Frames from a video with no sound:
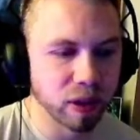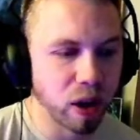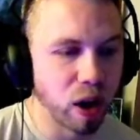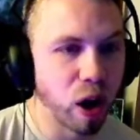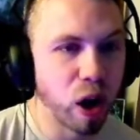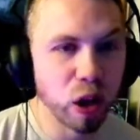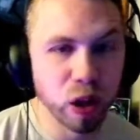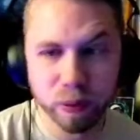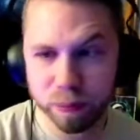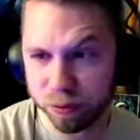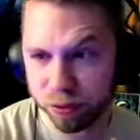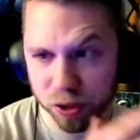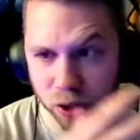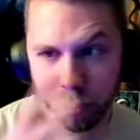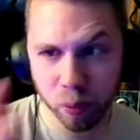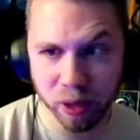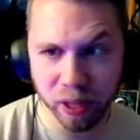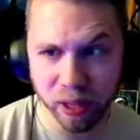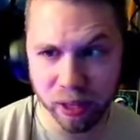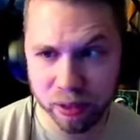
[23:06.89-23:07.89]
All of
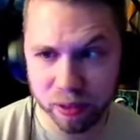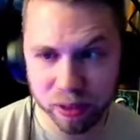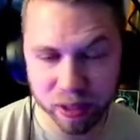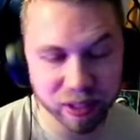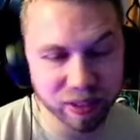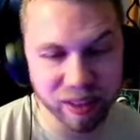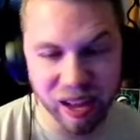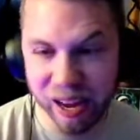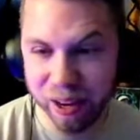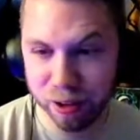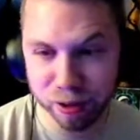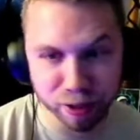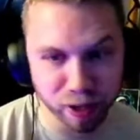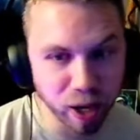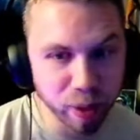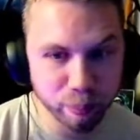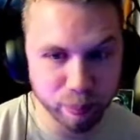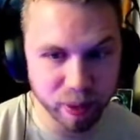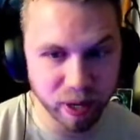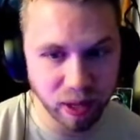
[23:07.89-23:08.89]
Sony, the entire
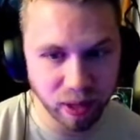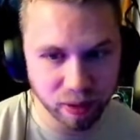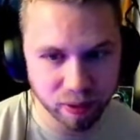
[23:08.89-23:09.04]
company.